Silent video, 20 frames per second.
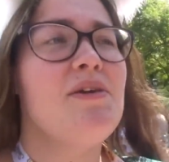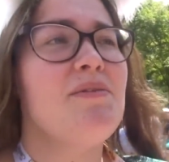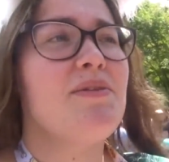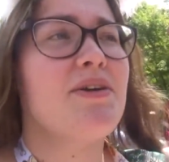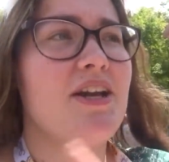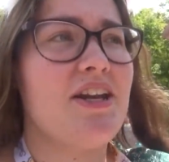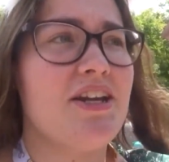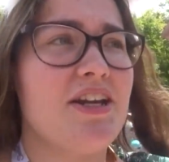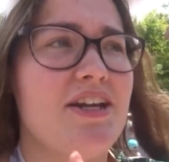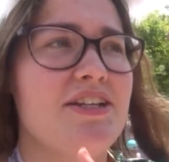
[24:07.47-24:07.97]
We're
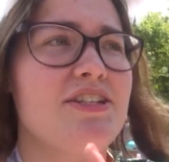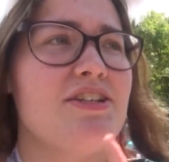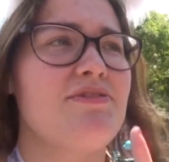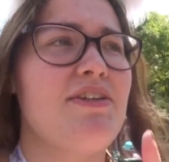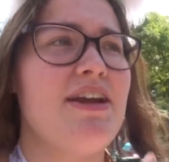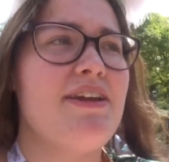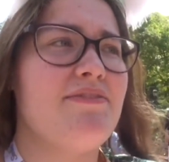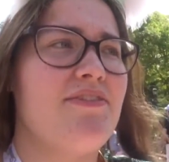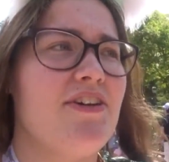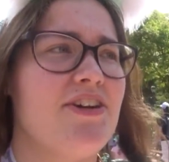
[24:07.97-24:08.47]
gonna go to
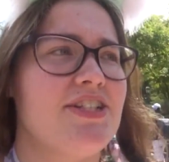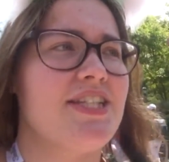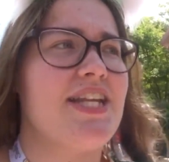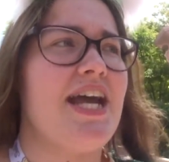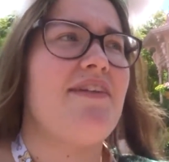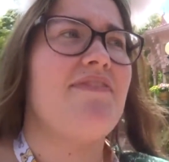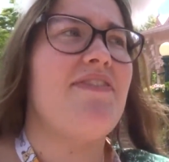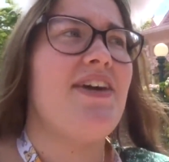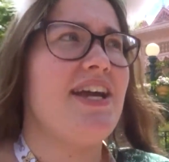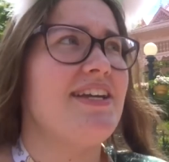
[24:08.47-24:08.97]
Rainforest
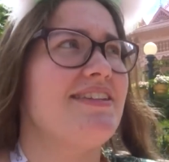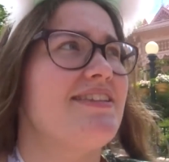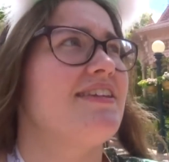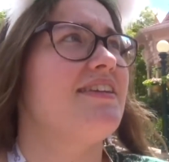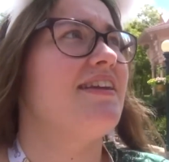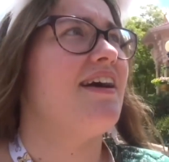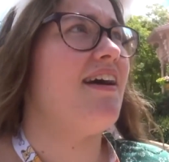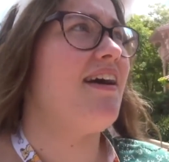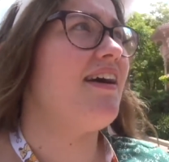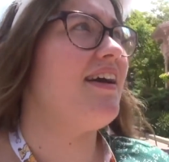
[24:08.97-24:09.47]
Cafe
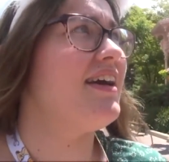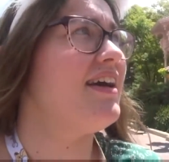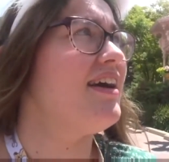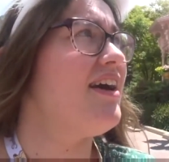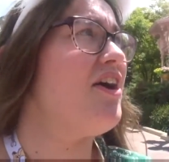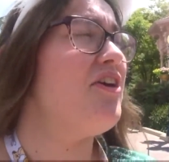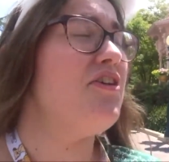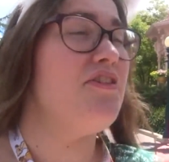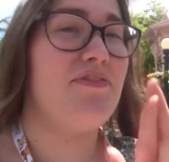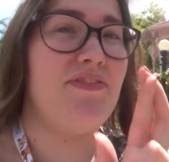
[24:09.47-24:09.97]
tonight,
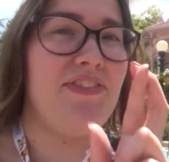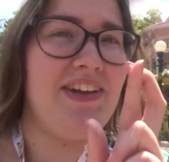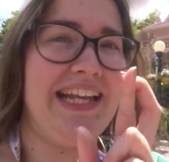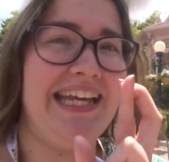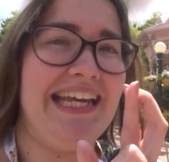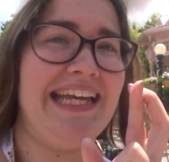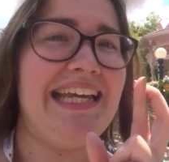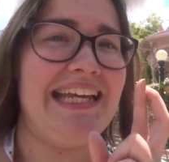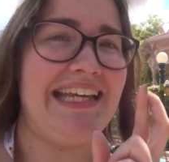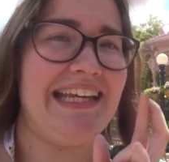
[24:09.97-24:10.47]

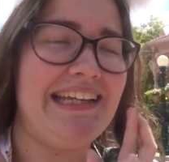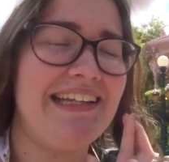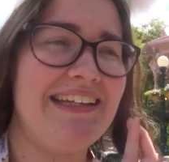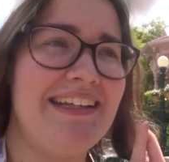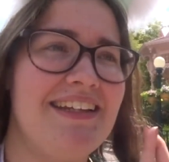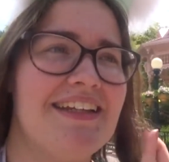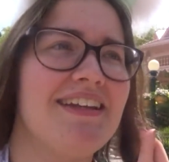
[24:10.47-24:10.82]
hopefully.